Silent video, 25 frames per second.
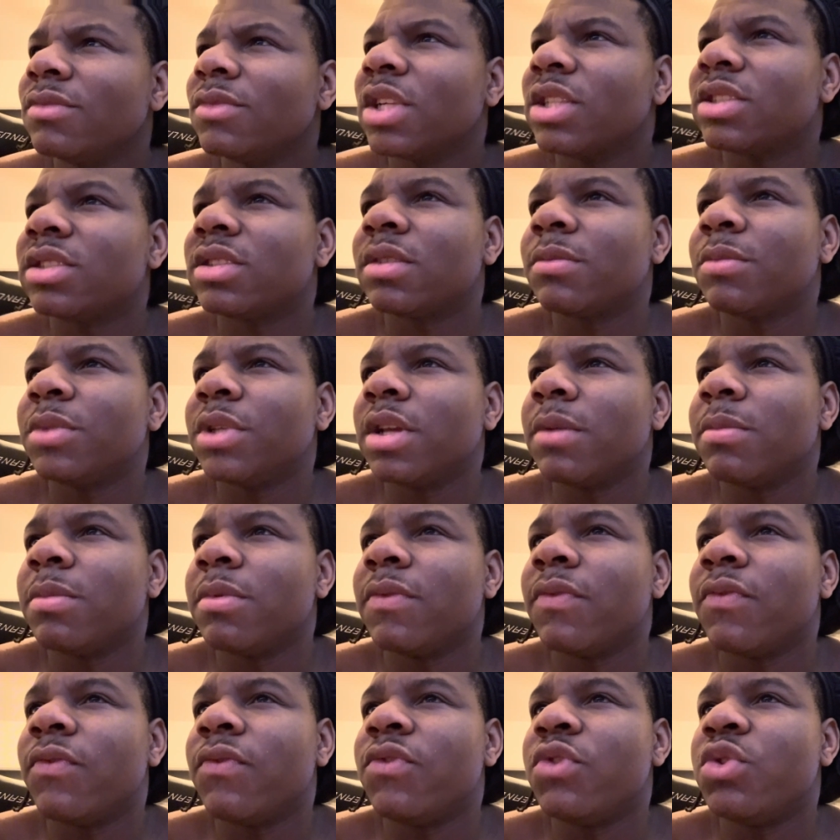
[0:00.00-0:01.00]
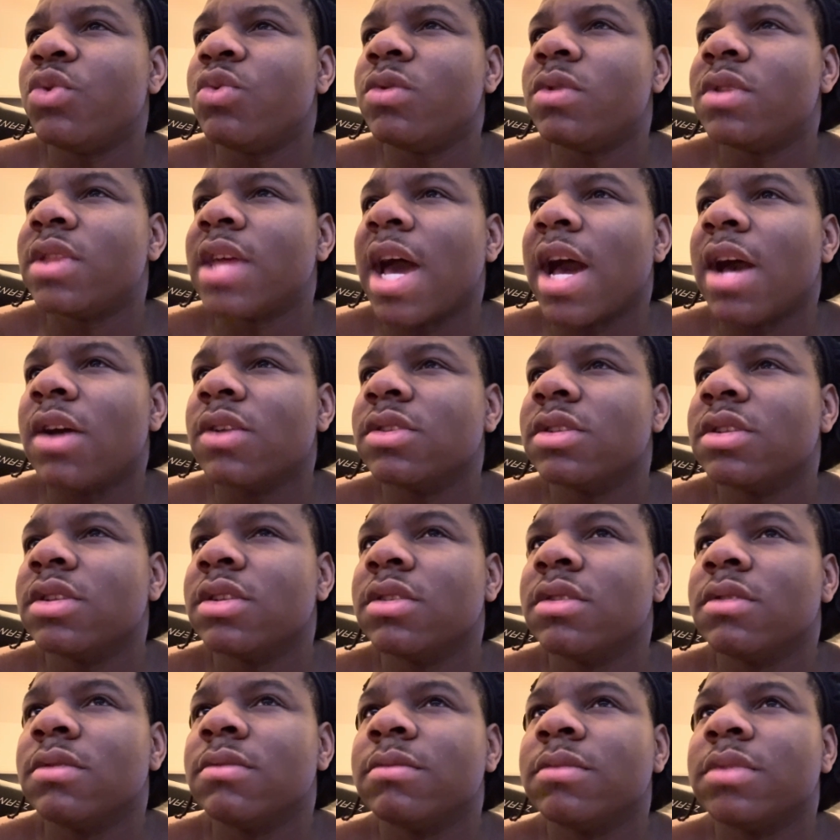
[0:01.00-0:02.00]
I should be up a few
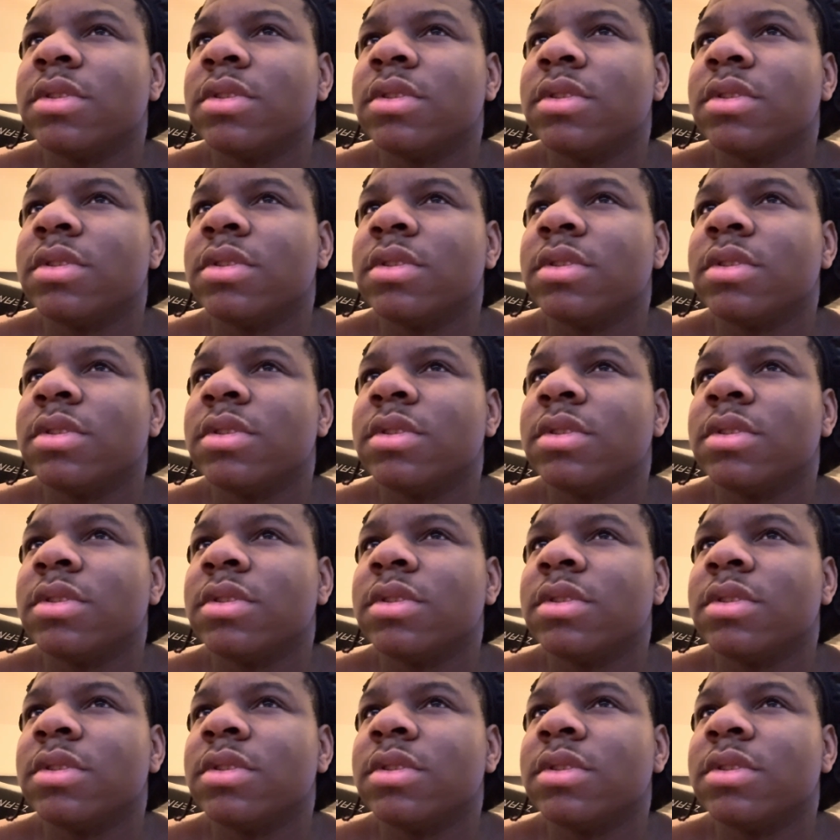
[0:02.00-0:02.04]
thousand.